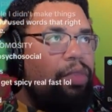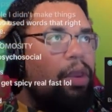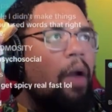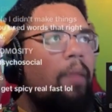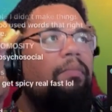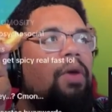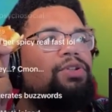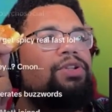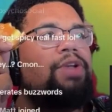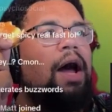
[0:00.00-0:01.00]

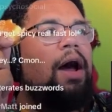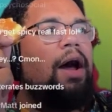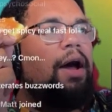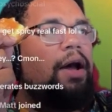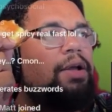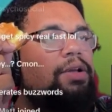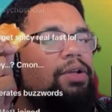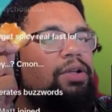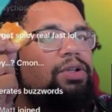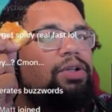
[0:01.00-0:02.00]
Most uh,
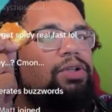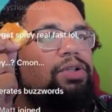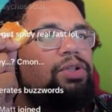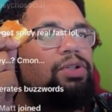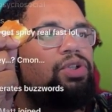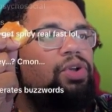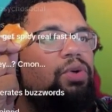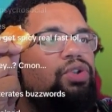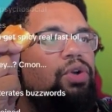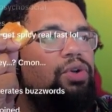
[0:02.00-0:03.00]

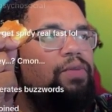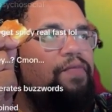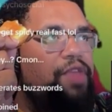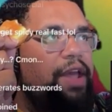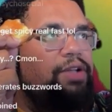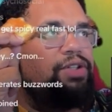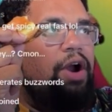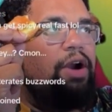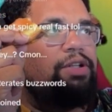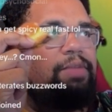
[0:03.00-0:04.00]
social things
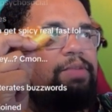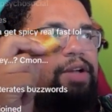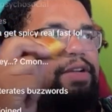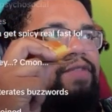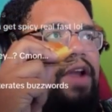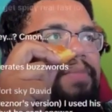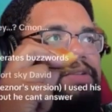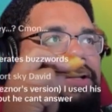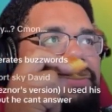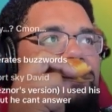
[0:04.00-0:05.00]
are subjective, not
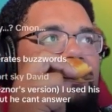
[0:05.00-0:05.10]
objective.